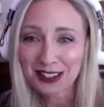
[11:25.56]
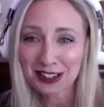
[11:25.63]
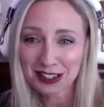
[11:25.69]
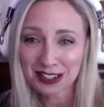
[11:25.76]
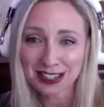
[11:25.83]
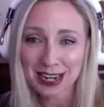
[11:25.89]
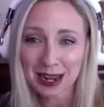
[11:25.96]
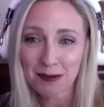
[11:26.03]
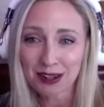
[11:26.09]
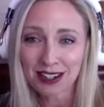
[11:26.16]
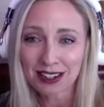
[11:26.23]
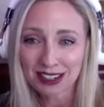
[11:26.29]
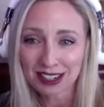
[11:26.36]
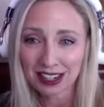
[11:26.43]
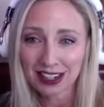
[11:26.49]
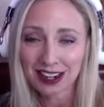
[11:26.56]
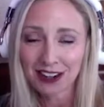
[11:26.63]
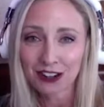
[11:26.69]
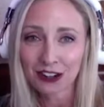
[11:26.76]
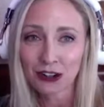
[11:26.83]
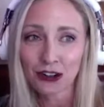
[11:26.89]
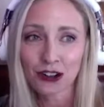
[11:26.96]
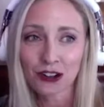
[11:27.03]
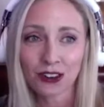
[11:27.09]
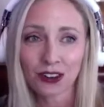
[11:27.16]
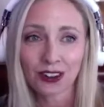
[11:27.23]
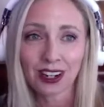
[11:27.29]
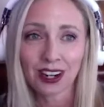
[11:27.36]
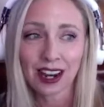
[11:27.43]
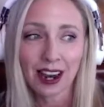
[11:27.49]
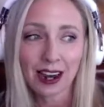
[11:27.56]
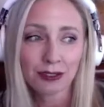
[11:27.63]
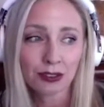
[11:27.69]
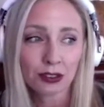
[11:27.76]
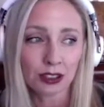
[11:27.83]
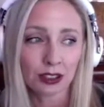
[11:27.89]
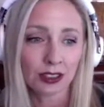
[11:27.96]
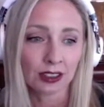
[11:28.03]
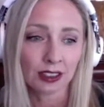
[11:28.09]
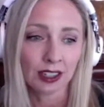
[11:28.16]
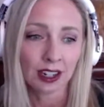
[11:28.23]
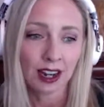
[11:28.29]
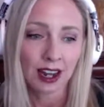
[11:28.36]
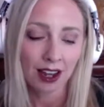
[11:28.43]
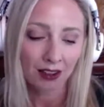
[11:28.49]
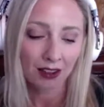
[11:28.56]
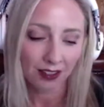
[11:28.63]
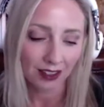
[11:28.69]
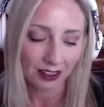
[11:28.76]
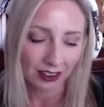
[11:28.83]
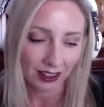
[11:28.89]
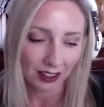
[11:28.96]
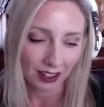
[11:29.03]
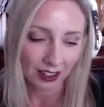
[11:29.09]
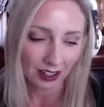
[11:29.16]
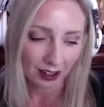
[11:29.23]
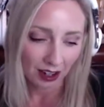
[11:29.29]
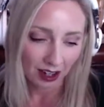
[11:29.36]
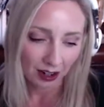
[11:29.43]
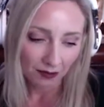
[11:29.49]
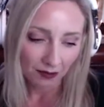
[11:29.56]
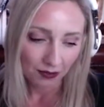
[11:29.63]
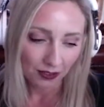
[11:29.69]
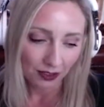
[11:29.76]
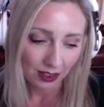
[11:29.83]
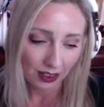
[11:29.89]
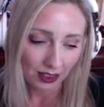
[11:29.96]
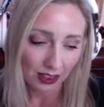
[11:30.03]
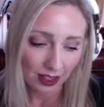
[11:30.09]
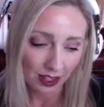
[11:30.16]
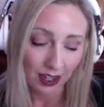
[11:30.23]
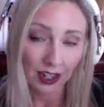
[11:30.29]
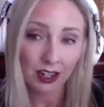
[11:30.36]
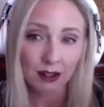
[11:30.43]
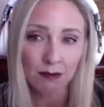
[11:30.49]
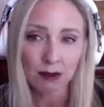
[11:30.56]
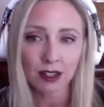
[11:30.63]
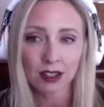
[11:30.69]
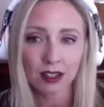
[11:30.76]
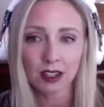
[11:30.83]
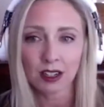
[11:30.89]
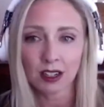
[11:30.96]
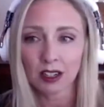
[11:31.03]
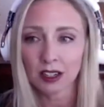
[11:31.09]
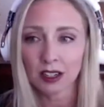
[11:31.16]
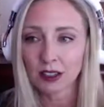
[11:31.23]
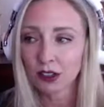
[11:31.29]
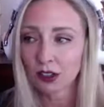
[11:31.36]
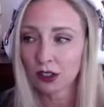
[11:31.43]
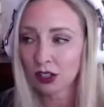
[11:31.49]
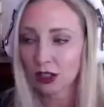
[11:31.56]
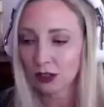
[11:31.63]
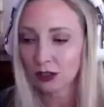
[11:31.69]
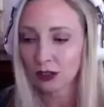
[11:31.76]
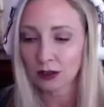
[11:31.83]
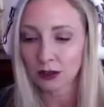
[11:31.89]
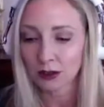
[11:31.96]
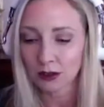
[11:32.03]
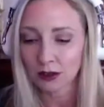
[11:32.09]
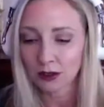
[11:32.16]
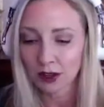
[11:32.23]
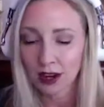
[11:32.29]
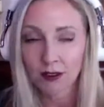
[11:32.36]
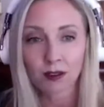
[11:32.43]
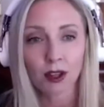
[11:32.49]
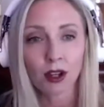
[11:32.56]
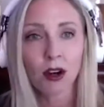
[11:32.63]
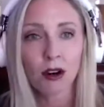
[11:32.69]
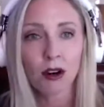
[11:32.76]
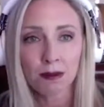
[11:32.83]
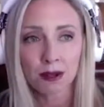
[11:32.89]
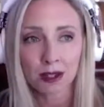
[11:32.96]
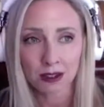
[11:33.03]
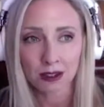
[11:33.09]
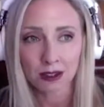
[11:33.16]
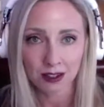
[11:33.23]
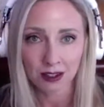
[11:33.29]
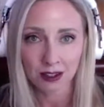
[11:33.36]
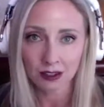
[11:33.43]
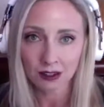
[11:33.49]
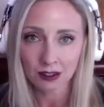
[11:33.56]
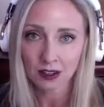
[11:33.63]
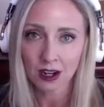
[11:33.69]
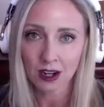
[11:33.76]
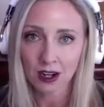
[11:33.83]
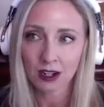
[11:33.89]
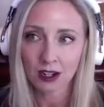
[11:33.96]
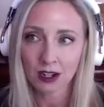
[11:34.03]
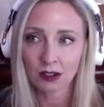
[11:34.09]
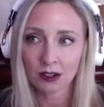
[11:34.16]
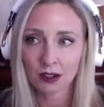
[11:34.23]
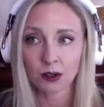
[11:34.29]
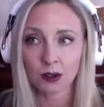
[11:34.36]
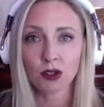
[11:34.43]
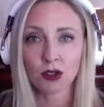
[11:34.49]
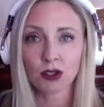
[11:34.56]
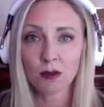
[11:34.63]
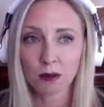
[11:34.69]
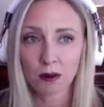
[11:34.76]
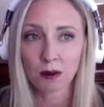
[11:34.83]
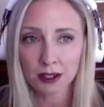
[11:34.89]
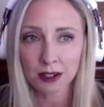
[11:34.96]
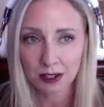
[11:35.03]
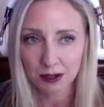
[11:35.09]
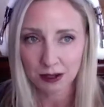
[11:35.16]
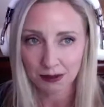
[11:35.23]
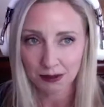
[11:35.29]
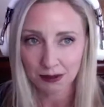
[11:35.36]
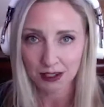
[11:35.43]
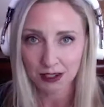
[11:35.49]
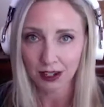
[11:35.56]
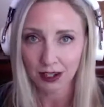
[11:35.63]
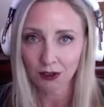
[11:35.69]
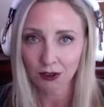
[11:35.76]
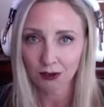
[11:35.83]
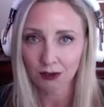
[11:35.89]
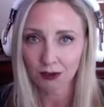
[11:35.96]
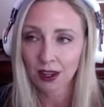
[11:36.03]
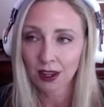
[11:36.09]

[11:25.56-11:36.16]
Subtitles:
Stepping into teenage years shortly after and having the inability to have the coping skills that I needed to express myself,